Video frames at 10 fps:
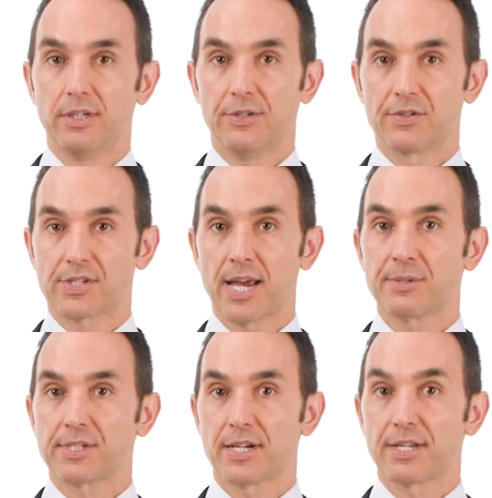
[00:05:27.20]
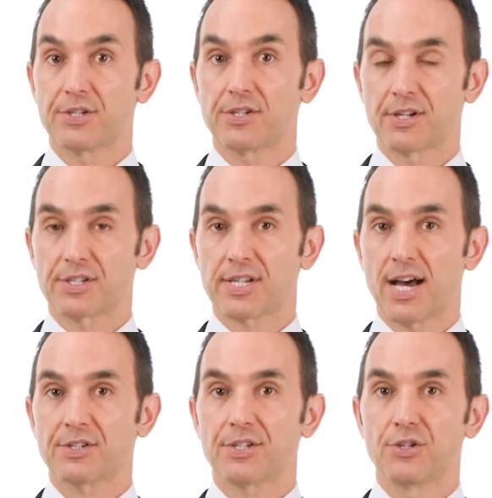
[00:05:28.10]
In the same study, sinus
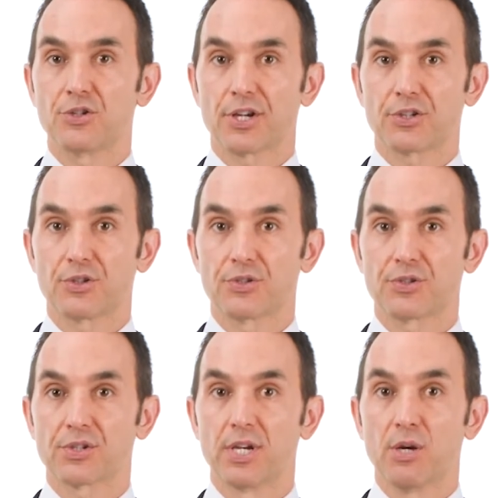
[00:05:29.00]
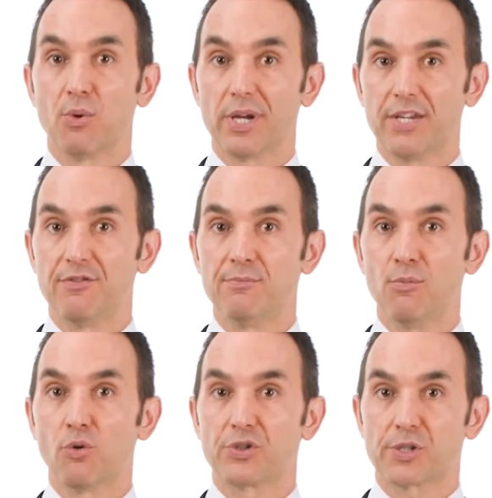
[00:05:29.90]
tarsi injections were even
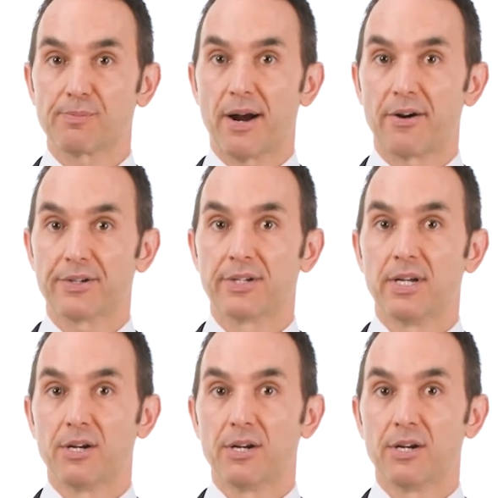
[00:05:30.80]
more disparate,